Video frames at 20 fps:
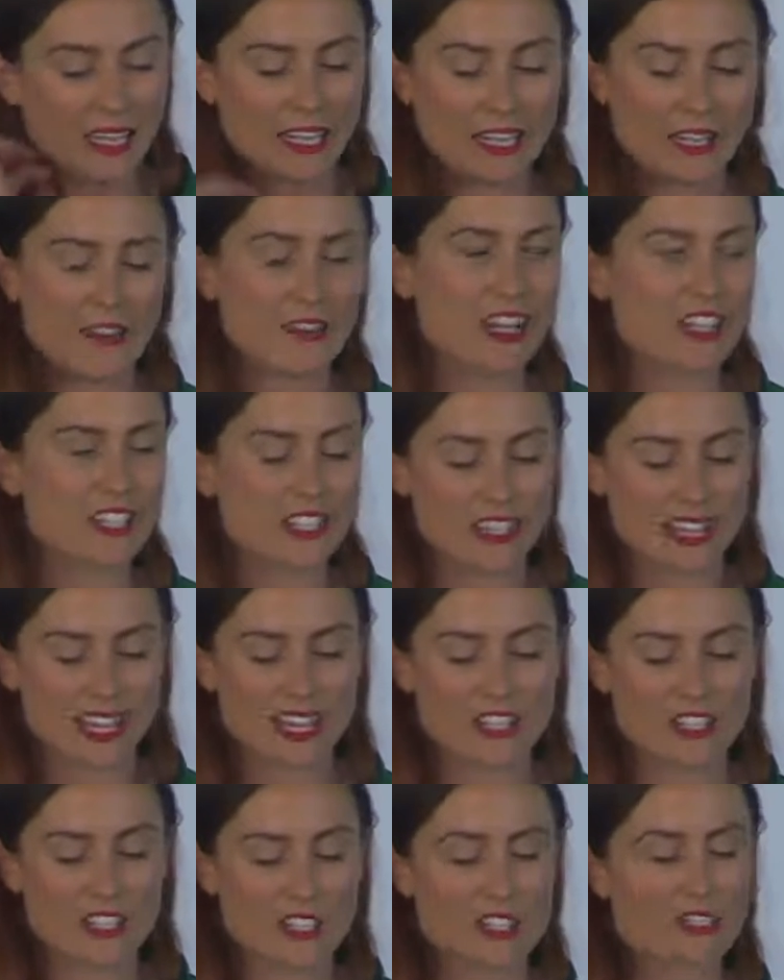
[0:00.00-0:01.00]

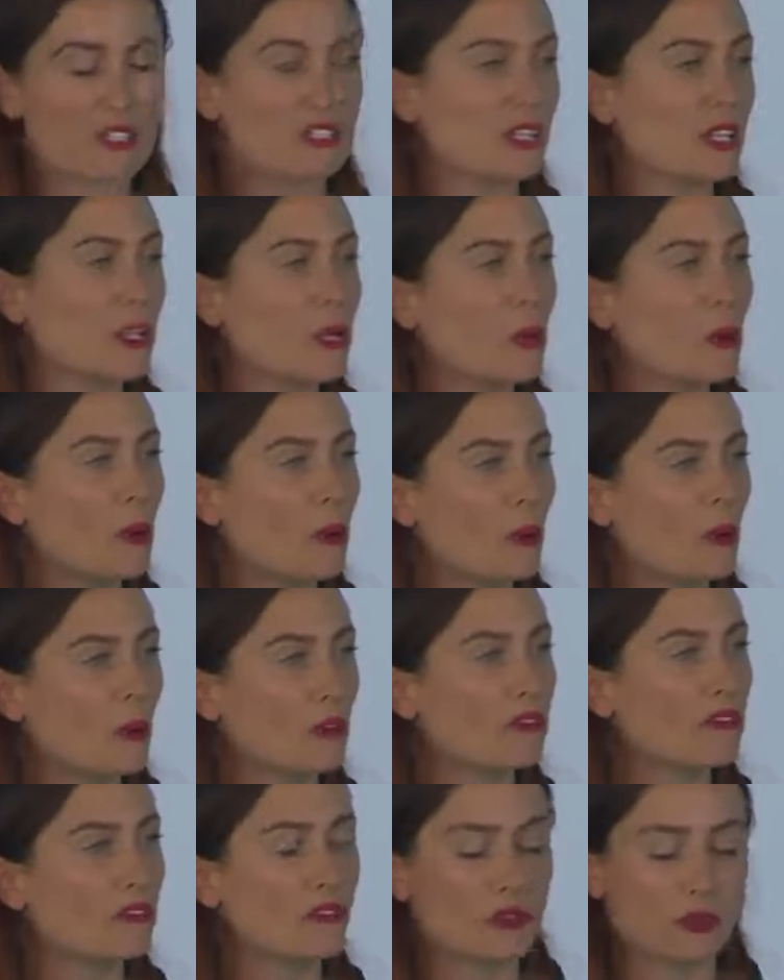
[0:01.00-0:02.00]
Congratulations to you
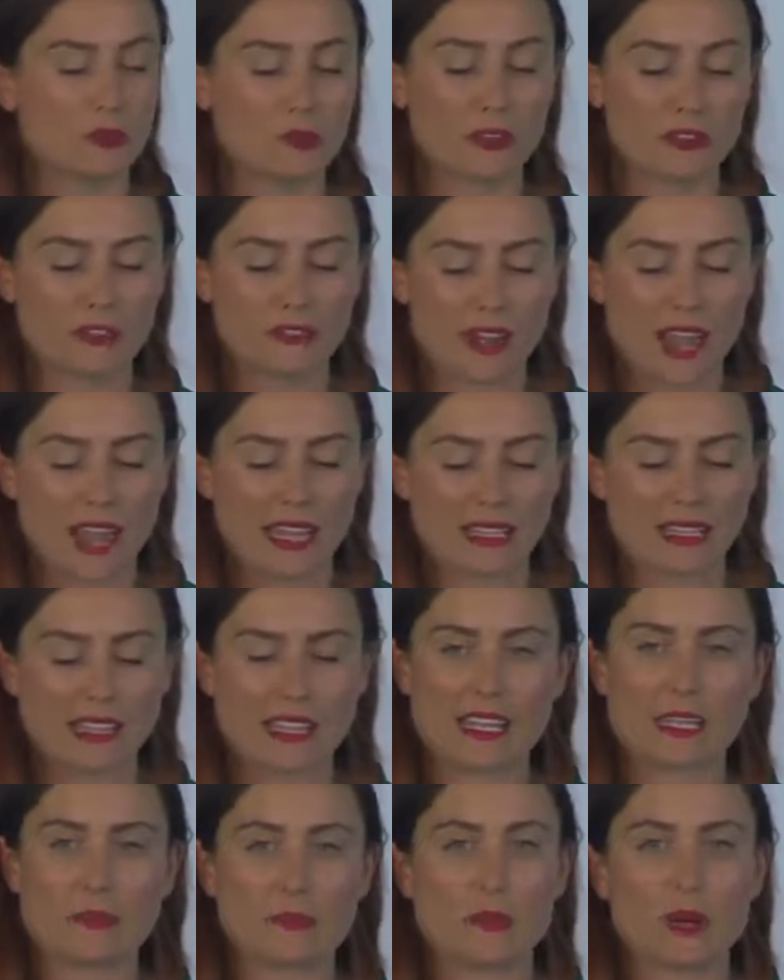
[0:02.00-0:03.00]
all for
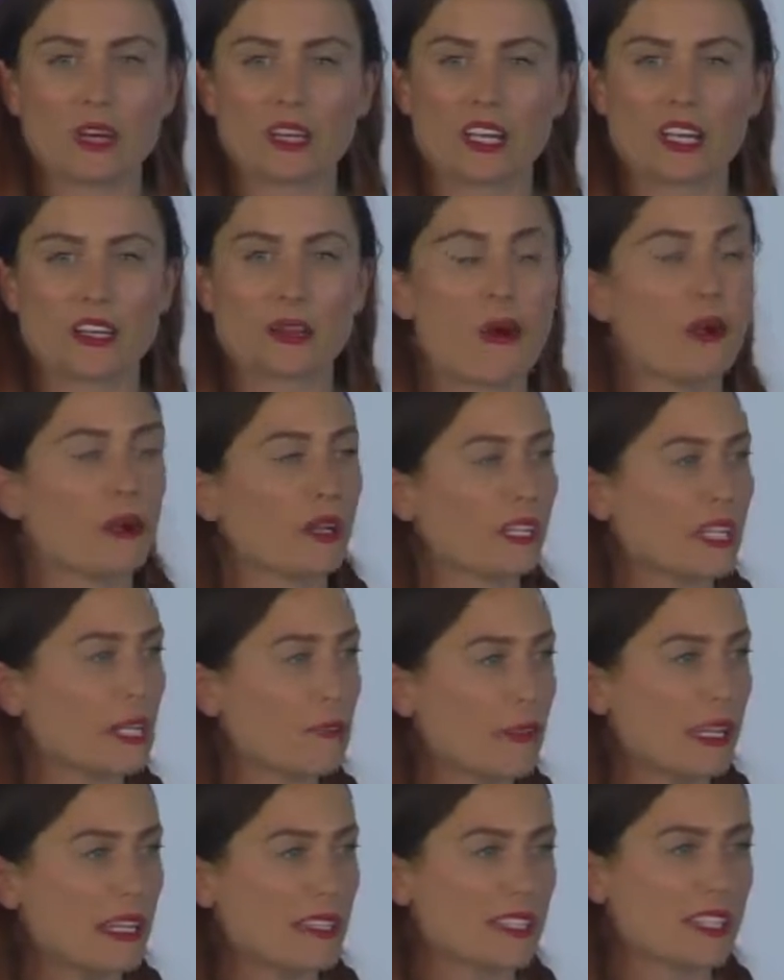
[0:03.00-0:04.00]
prevailing in what can
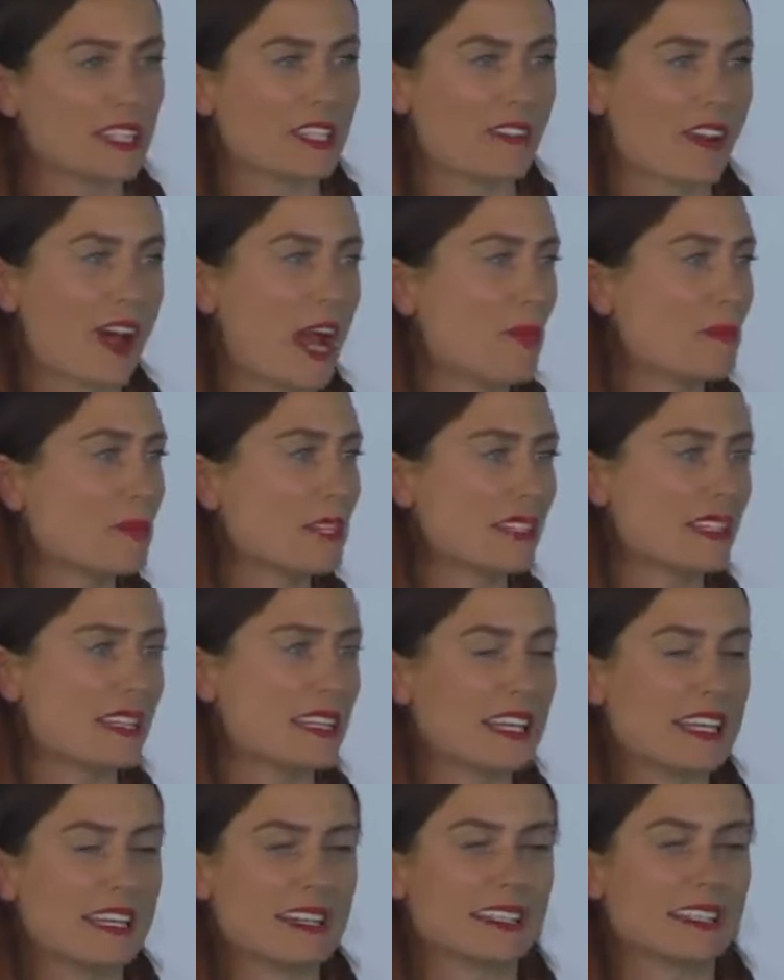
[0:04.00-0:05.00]
only be described as
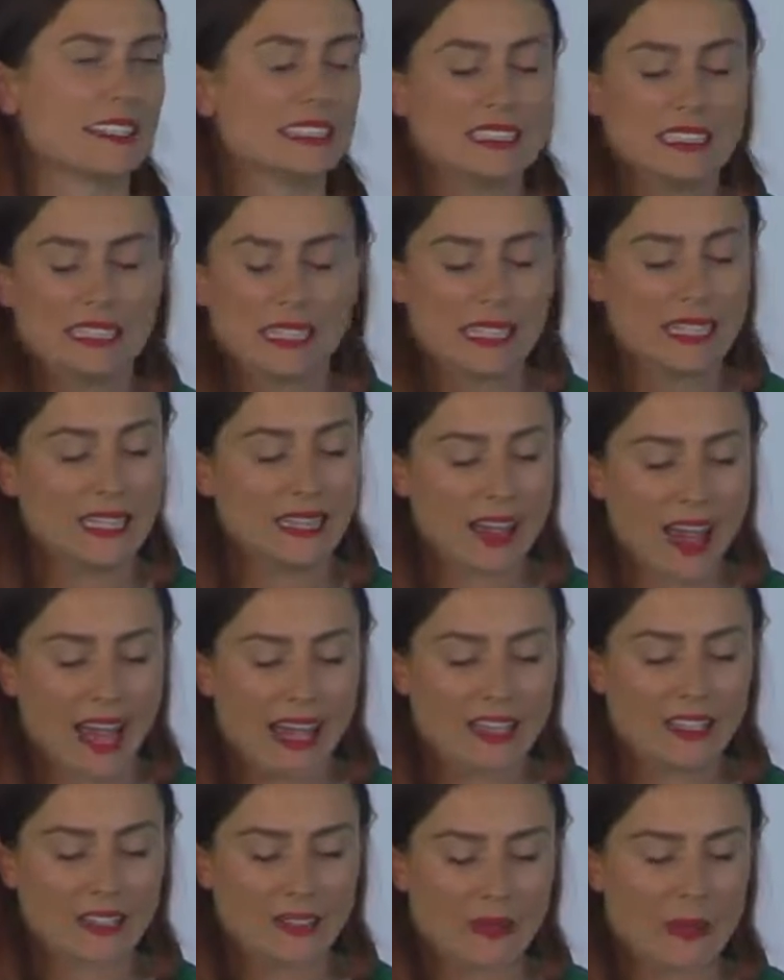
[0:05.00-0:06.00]
a year
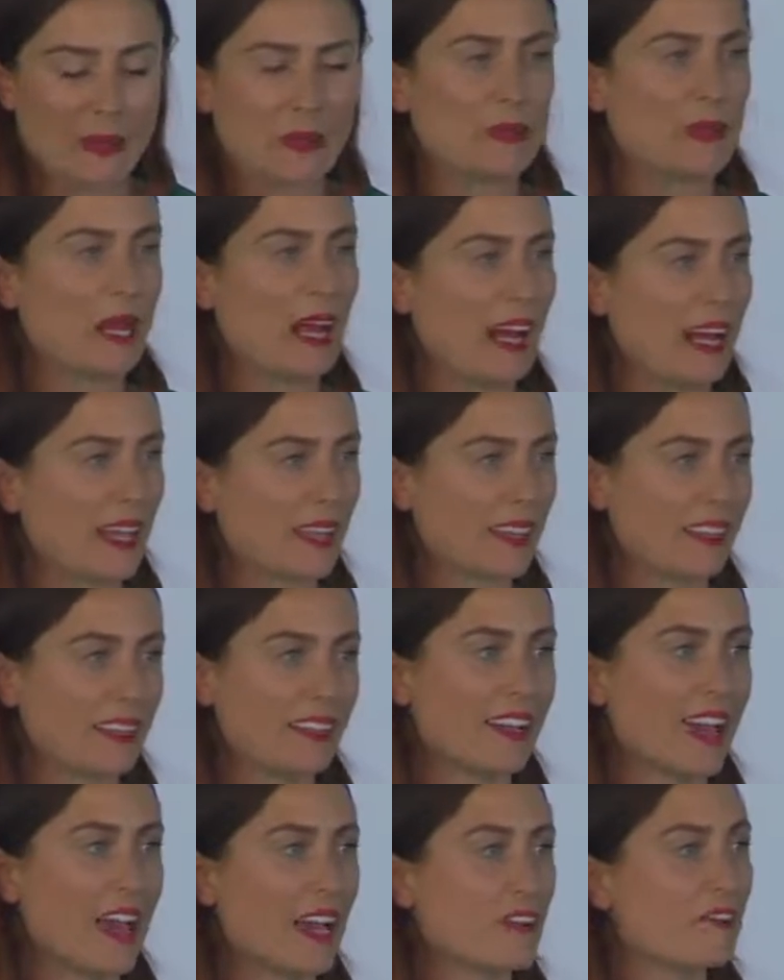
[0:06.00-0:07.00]
like no
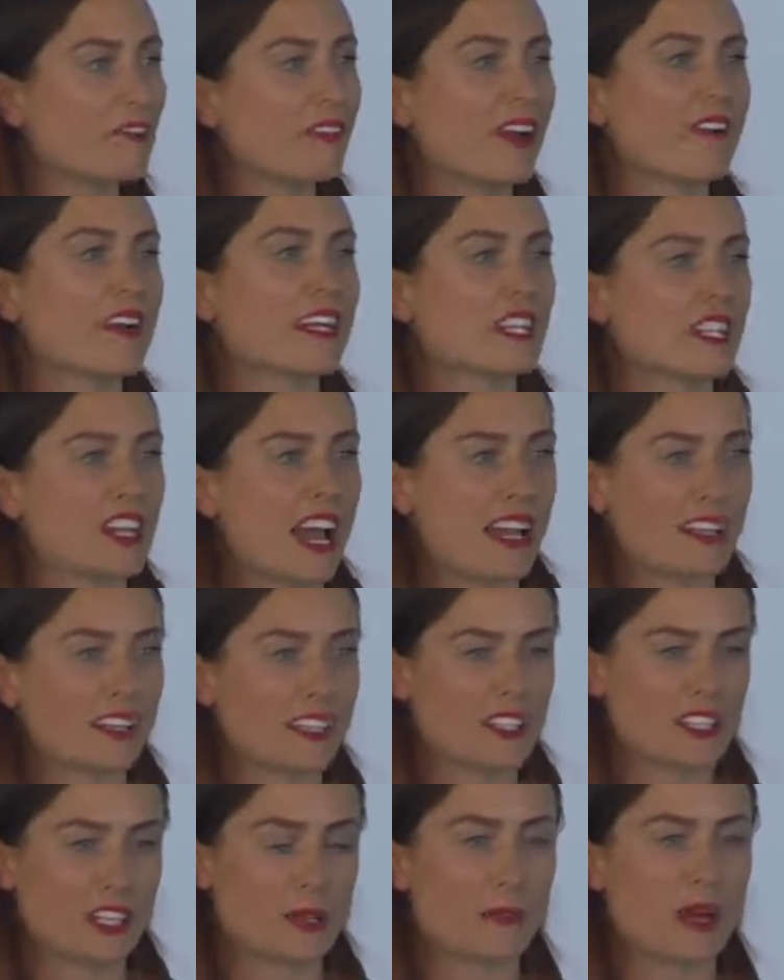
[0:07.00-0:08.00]
other, and a very
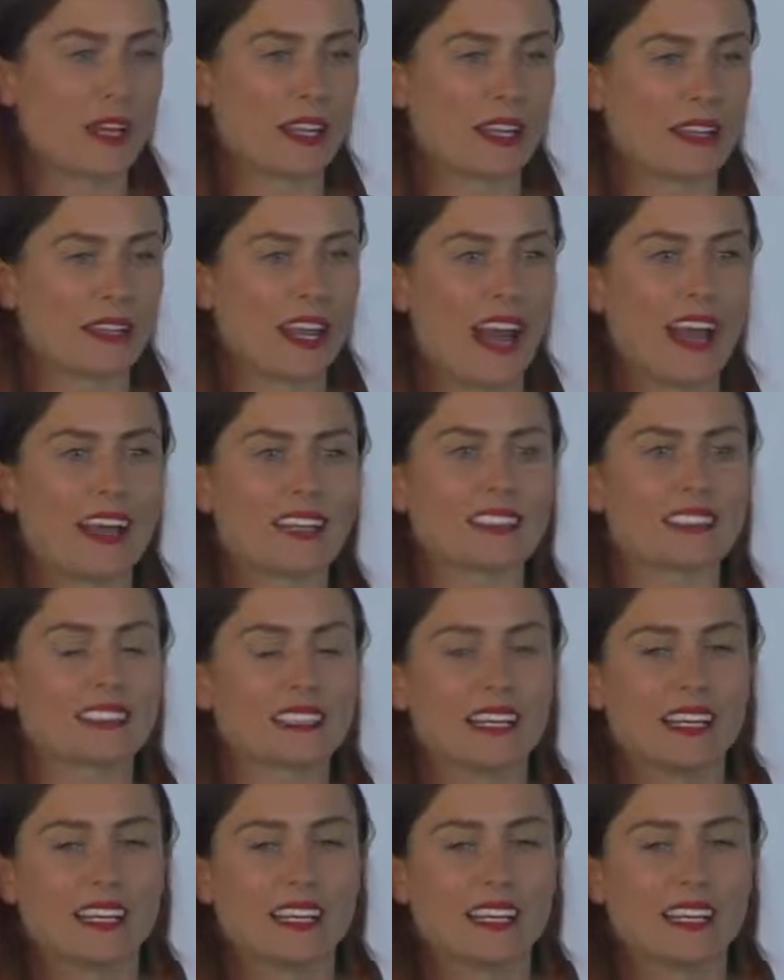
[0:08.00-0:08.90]
challenging one at that.